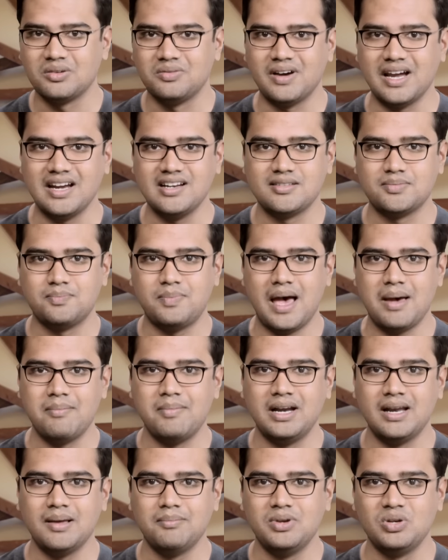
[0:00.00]
to fight
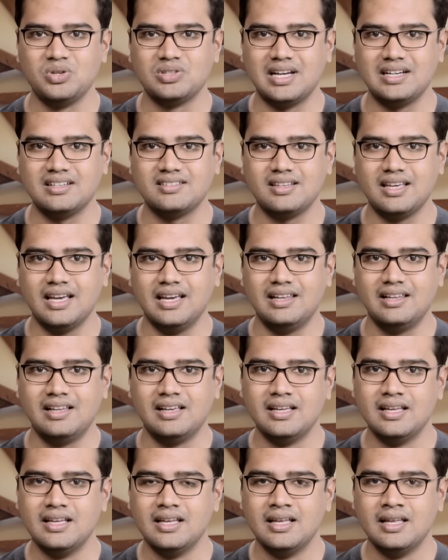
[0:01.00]
spam and abuse at scale.
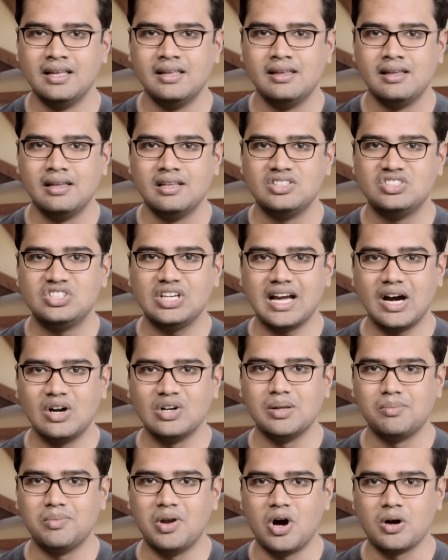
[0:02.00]
Check
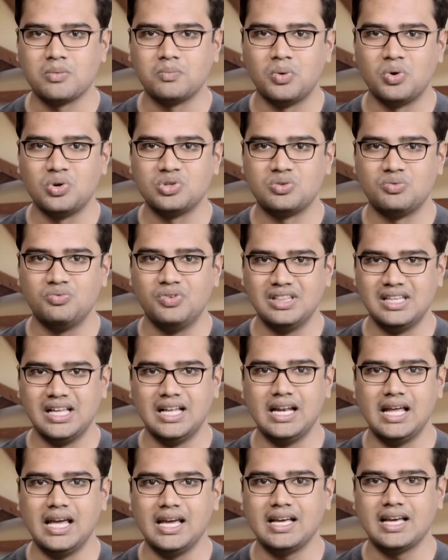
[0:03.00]
out the blog post with
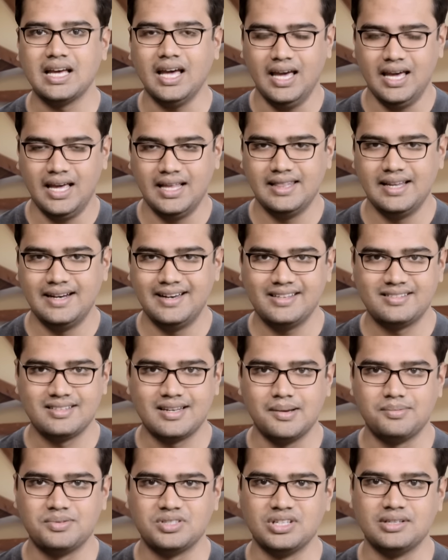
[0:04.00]
the link in the
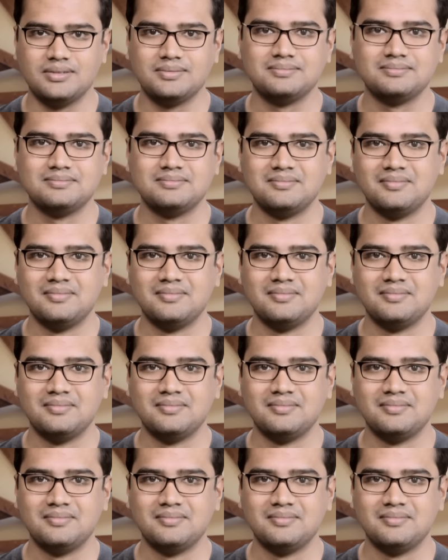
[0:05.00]
description.